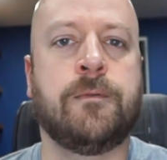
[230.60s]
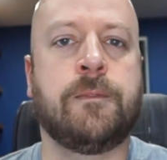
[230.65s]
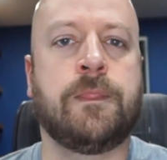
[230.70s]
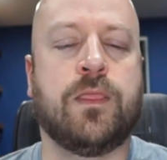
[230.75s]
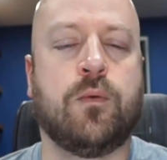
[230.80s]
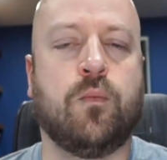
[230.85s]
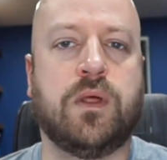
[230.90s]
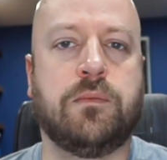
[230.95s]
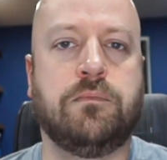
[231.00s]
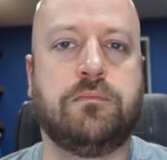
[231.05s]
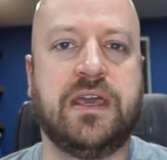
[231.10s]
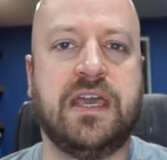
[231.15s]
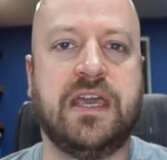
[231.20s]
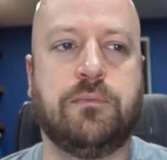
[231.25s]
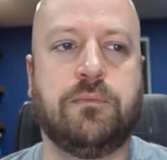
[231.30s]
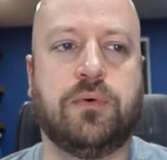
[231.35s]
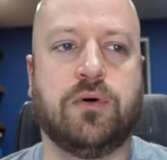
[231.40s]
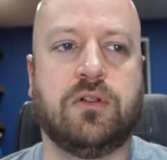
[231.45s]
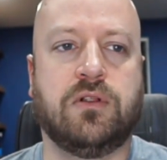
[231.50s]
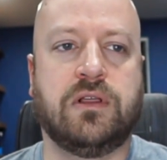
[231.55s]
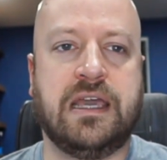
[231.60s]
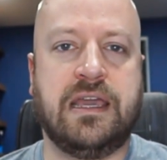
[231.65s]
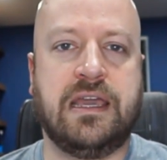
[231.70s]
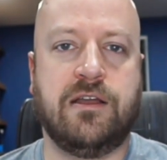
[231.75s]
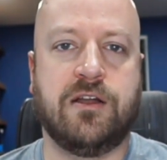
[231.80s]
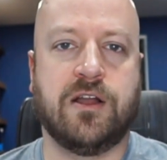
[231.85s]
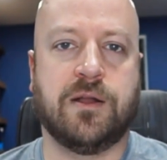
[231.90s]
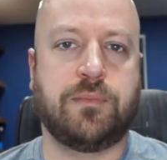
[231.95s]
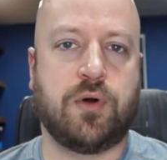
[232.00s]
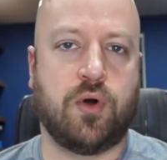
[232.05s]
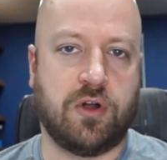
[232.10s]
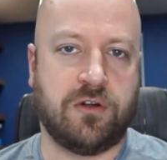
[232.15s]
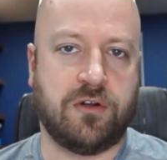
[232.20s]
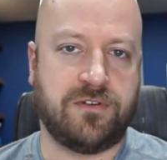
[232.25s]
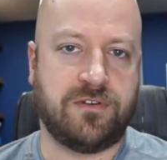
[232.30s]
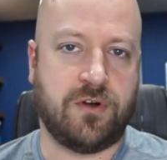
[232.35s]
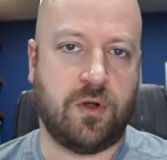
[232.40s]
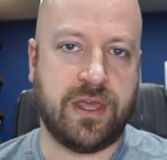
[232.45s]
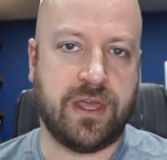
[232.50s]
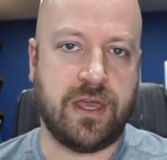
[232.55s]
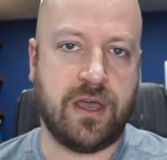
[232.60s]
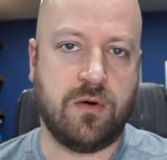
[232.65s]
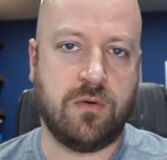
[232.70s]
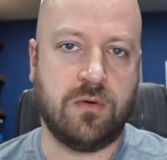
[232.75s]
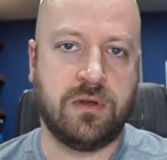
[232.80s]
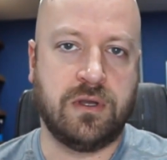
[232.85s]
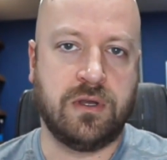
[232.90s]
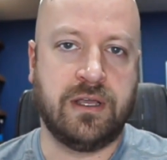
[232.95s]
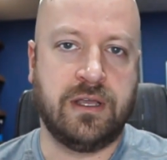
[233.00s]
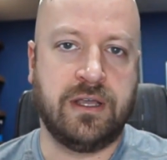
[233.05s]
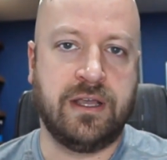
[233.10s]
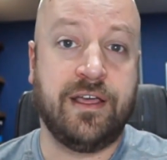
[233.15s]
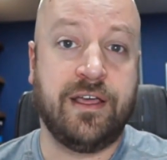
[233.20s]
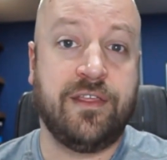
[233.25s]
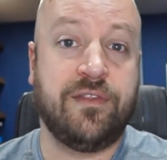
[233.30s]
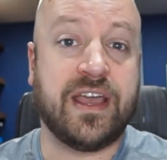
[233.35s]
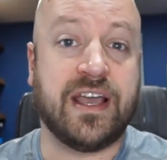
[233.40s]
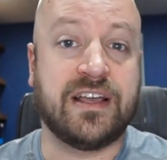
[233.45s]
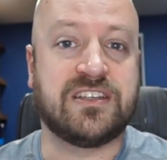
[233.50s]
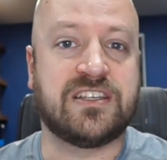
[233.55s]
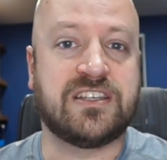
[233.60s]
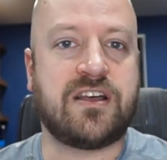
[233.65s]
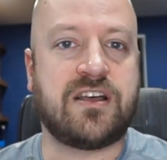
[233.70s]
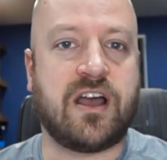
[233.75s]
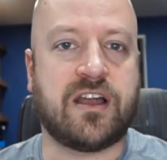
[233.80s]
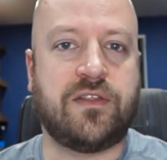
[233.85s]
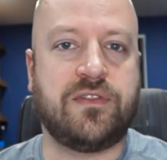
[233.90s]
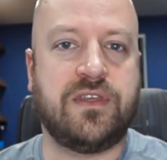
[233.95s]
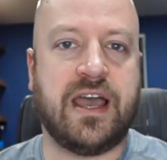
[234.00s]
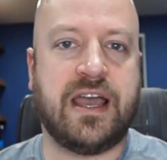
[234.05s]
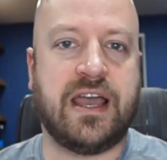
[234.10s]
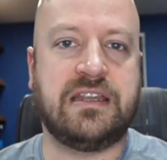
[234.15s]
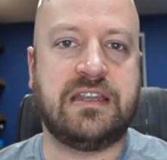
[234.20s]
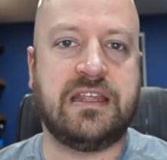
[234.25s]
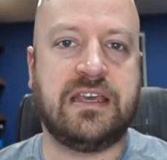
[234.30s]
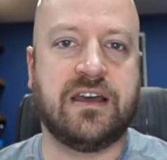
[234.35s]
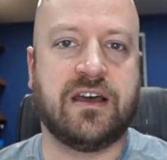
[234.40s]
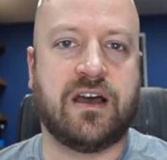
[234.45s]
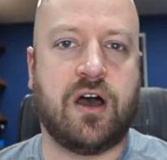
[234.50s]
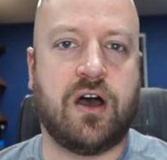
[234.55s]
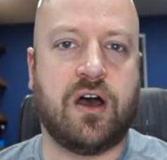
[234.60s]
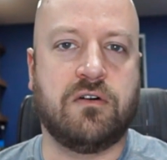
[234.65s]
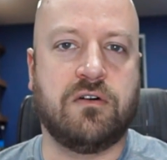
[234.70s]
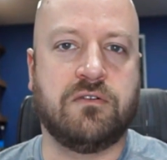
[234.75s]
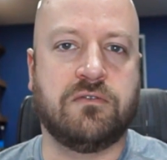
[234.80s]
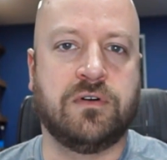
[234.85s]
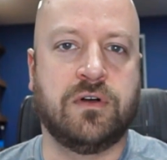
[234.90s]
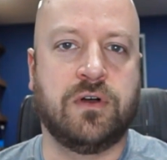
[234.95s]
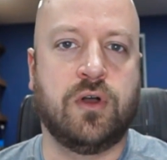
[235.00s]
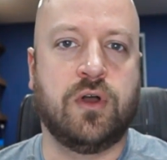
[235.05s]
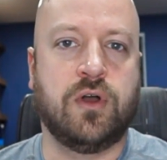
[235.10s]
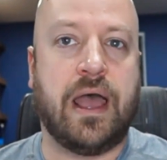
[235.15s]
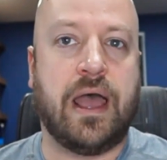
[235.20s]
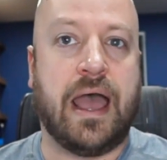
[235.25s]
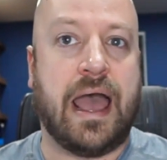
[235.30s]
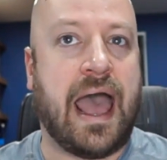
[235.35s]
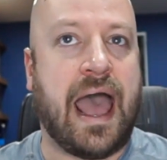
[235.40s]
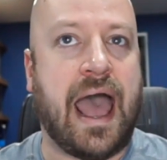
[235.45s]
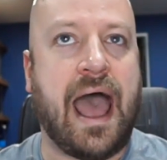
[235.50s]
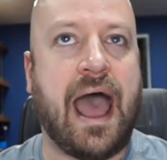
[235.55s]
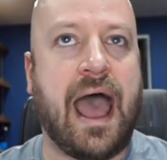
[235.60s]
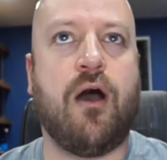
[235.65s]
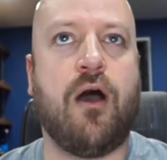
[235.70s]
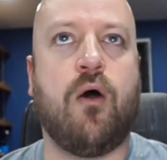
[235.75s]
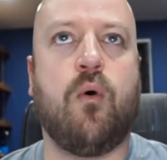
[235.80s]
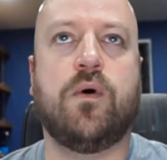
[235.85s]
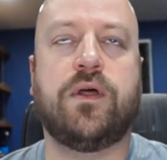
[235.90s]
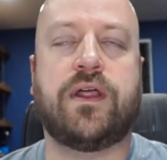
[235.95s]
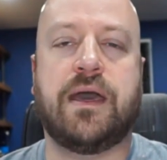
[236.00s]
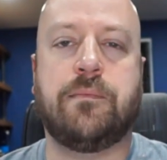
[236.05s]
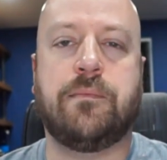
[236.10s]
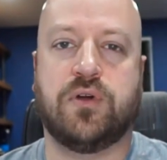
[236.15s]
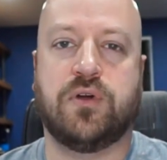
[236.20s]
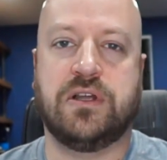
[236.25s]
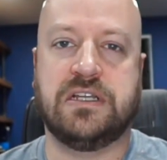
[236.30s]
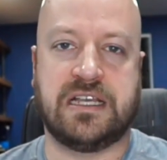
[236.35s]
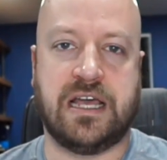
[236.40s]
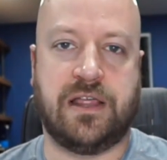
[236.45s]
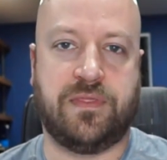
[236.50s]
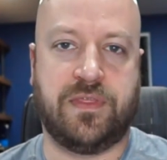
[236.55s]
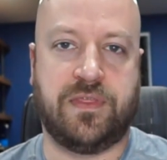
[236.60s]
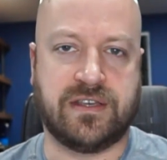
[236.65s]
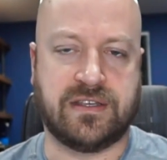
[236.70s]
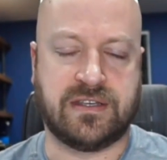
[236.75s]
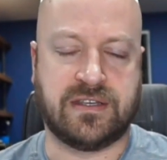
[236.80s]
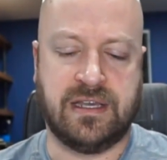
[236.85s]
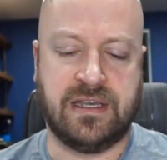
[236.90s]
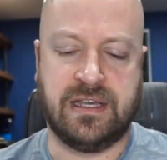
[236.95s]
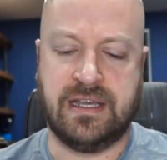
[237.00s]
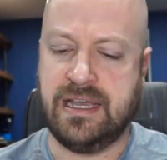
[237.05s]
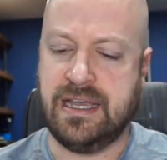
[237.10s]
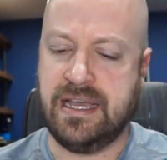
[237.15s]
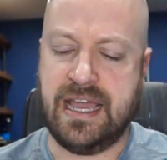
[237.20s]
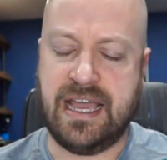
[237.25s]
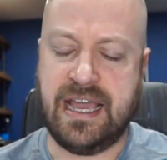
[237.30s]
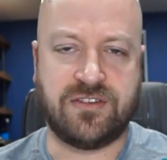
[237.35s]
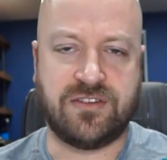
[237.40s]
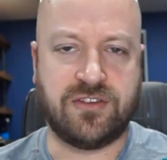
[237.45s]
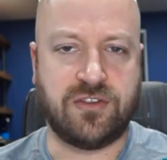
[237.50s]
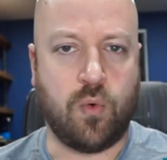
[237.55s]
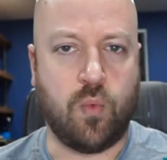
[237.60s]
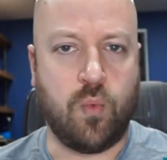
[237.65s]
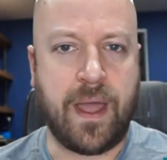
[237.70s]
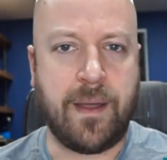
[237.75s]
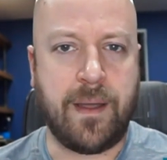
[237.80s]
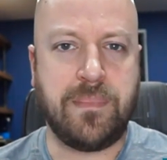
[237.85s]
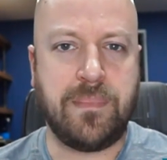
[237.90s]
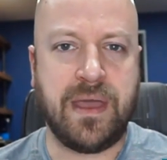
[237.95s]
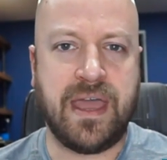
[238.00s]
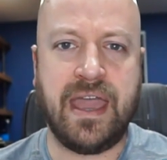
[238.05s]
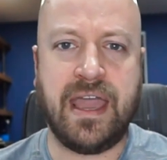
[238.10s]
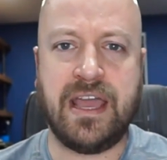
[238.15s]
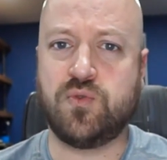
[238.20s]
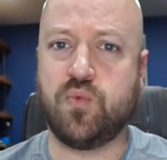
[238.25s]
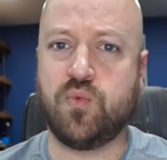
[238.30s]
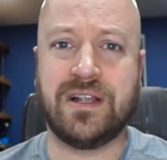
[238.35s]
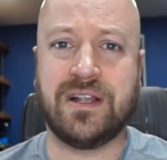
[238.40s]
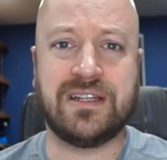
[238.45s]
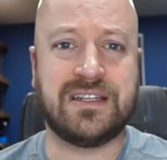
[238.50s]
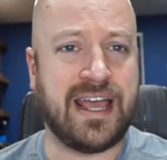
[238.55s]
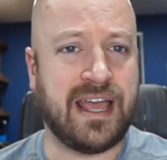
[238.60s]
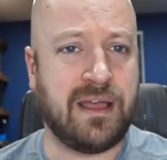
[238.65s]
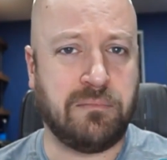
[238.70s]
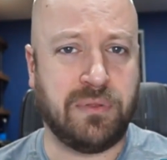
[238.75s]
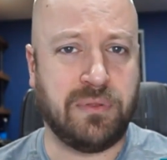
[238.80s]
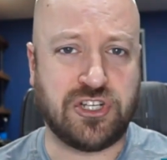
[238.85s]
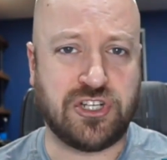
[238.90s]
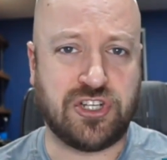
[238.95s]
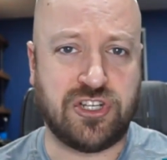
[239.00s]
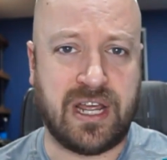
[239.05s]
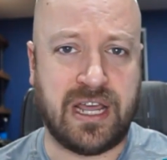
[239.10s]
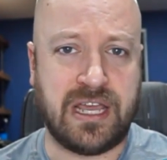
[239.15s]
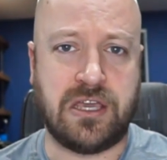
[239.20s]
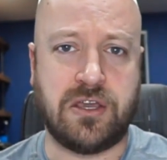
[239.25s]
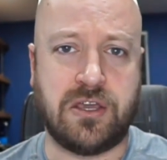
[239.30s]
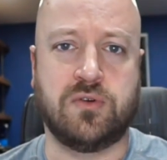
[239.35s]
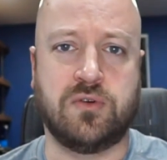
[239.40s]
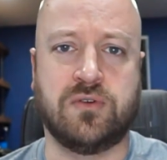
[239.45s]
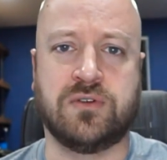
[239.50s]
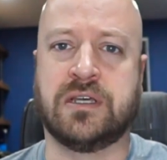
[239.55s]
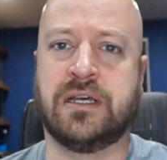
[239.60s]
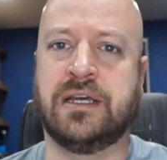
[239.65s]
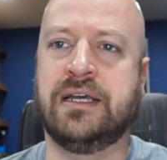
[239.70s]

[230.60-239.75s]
when people hear portfolio, they get stuck on the idea of, how would I present this? Is it a web page? What template should I use?